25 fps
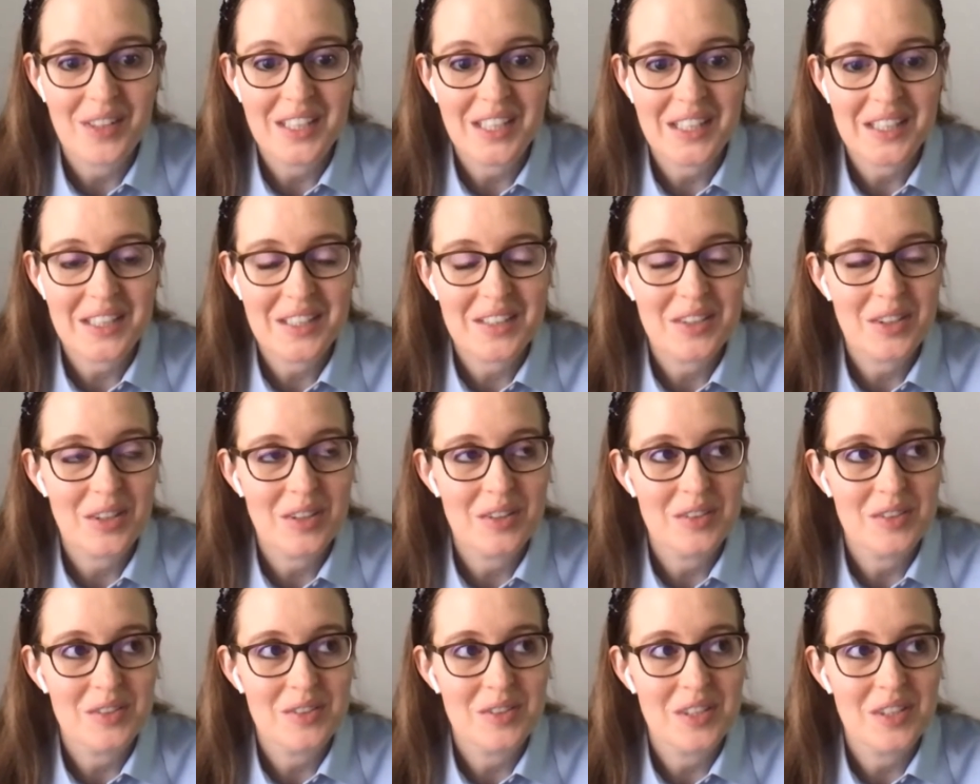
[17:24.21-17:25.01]
Like, so
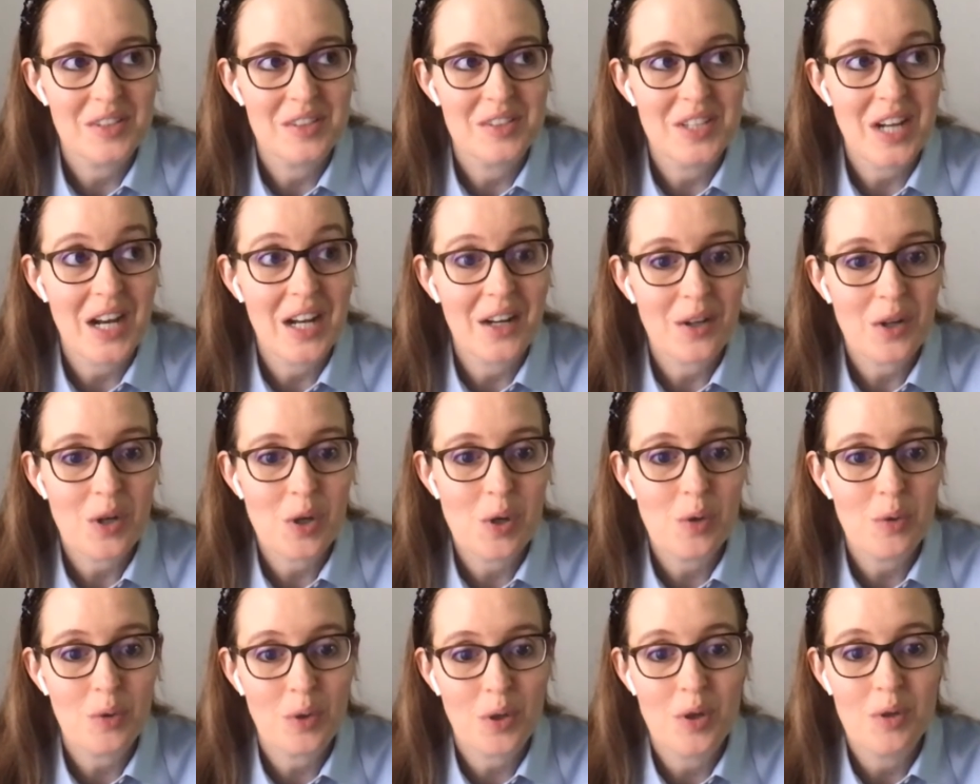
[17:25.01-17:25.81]
these giant
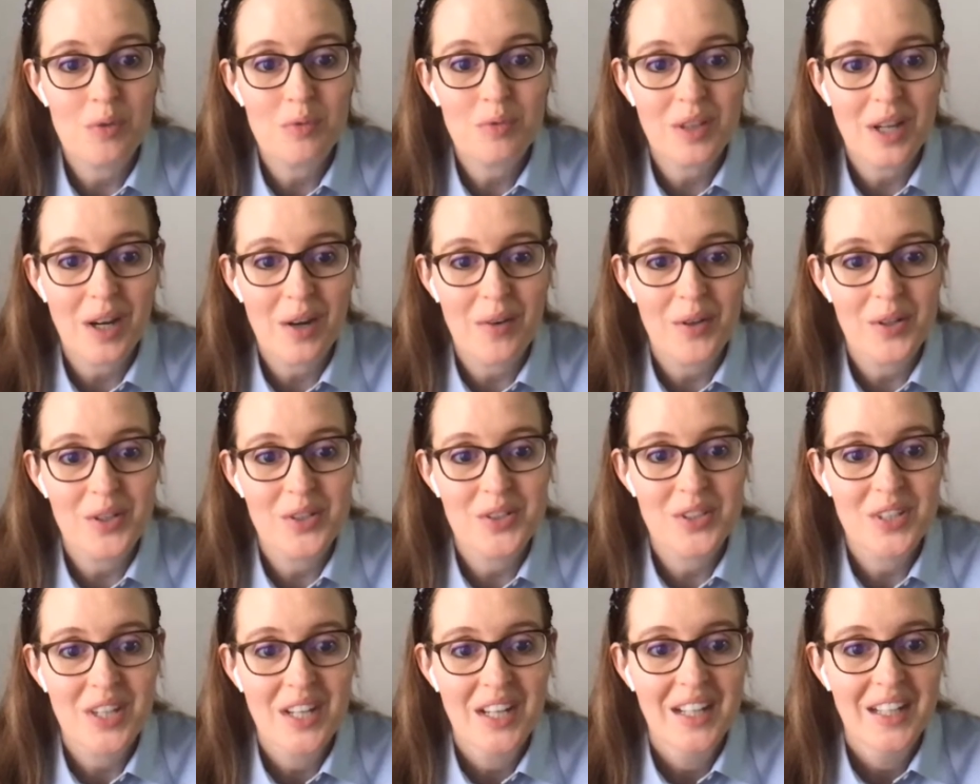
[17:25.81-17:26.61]
cone
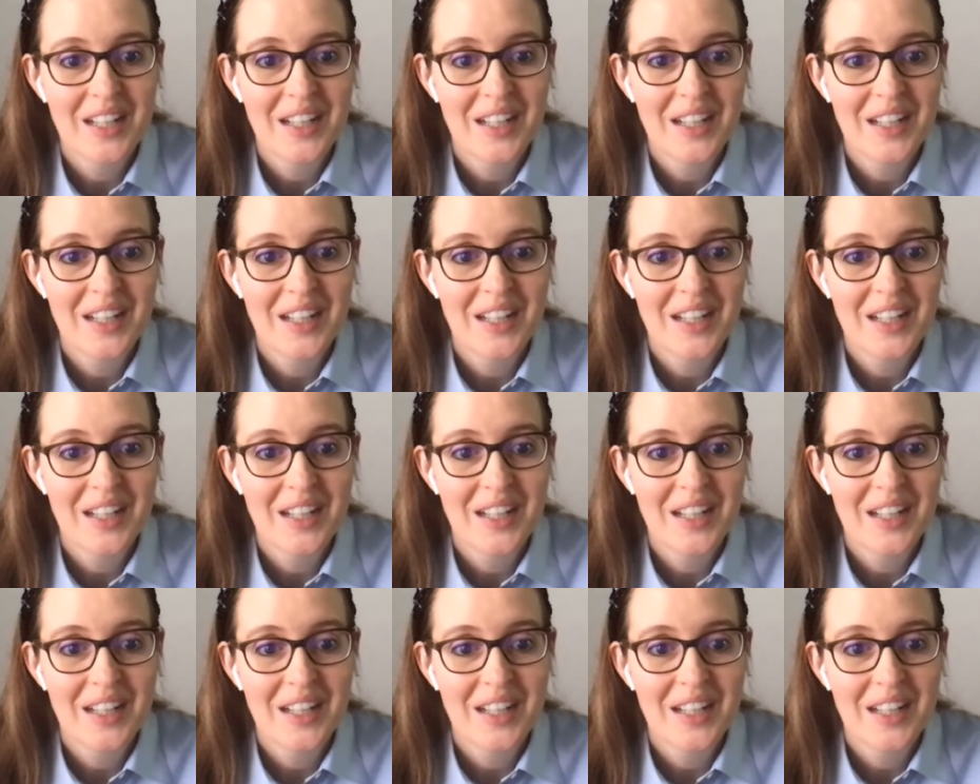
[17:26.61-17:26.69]
flowers.